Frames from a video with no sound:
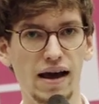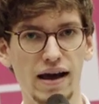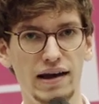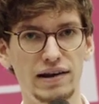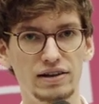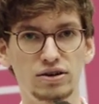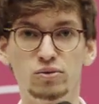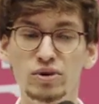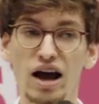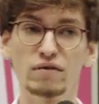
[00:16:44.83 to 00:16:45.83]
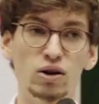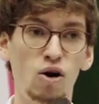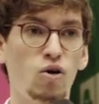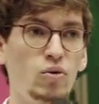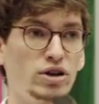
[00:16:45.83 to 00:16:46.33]
And we have a
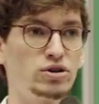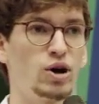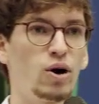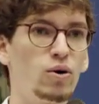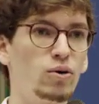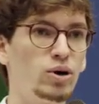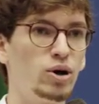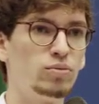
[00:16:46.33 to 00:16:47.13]
long way to go